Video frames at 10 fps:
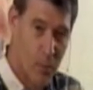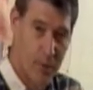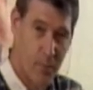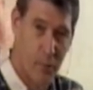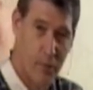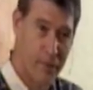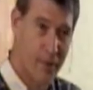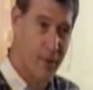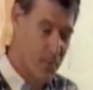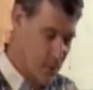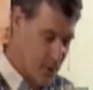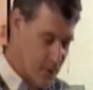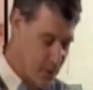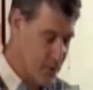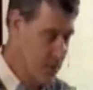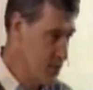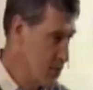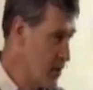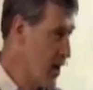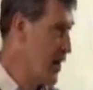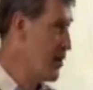with a proof for the existence of God.